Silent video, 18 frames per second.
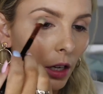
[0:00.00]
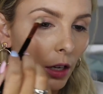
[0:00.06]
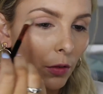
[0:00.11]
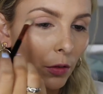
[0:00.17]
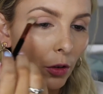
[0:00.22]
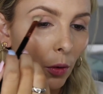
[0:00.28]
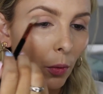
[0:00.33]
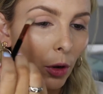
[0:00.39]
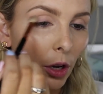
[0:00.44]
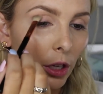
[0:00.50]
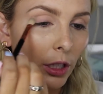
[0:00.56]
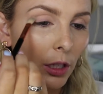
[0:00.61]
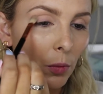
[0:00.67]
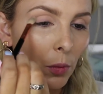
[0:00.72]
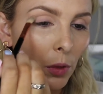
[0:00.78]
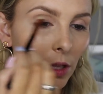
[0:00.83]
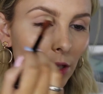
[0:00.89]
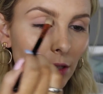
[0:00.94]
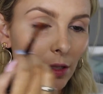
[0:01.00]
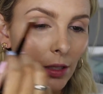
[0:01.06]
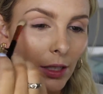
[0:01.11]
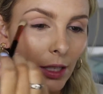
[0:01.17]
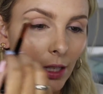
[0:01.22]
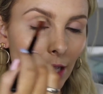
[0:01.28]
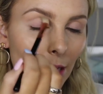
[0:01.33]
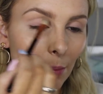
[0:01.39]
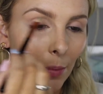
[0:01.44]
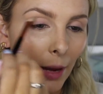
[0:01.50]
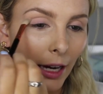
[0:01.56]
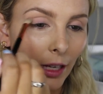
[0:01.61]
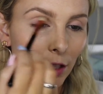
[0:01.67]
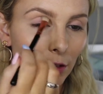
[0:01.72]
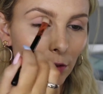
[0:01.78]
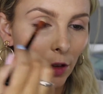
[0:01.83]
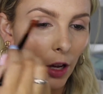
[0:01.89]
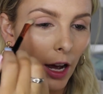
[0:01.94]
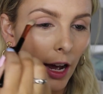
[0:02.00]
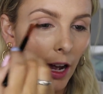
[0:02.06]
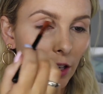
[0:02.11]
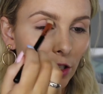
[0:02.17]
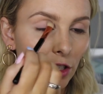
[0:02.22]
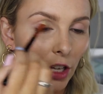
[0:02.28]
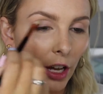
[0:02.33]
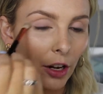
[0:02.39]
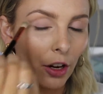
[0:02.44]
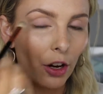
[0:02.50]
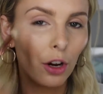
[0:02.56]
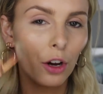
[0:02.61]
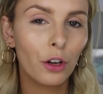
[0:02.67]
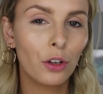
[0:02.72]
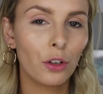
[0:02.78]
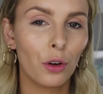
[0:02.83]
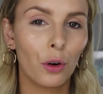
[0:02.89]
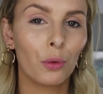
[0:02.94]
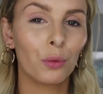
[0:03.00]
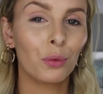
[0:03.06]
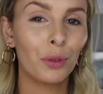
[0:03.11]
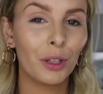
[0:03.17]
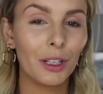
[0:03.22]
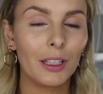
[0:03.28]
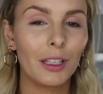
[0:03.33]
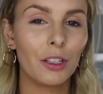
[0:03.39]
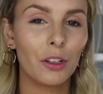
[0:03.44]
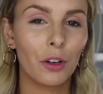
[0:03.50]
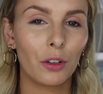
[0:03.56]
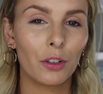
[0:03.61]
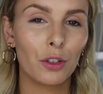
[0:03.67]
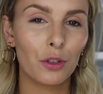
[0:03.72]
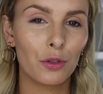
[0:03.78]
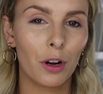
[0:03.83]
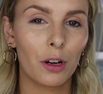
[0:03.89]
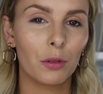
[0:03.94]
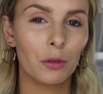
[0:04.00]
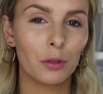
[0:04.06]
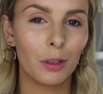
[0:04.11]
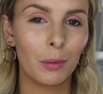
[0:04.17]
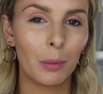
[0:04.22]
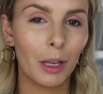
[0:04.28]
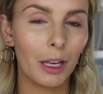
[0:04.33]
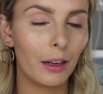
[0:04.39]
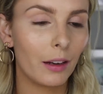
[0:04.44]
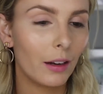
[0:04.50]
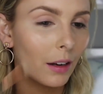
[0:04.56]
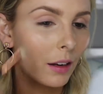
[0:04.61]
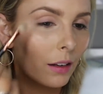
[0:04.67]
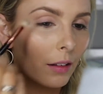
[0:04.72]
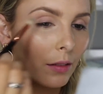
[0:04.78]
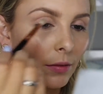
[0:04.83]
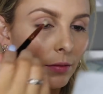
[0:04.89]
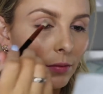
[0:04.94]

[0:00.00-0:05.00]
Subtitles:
If you're working with a sticky base for eyeshadow, you're really going to struggle to blend it.